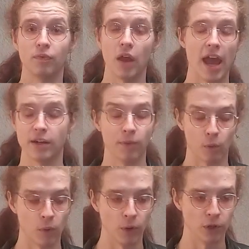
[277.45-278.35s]
the end of the
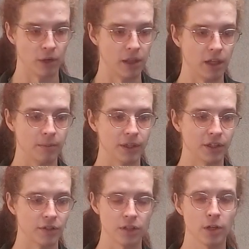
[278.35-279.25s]
world or anything,
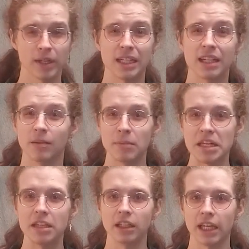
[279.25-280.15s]
but considering it didn't
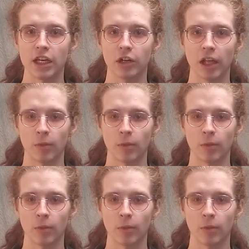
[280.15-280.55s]
immediately heal,